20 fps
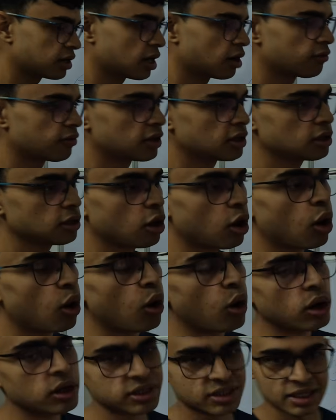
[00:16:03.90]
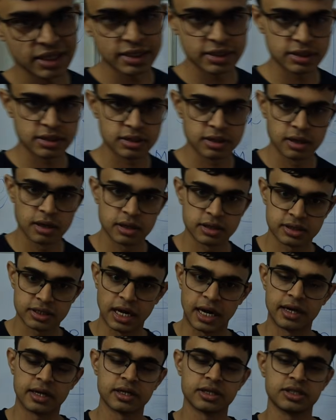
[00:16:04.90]
covered all 6
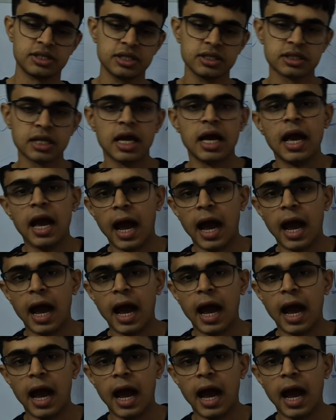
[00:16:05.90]
strategies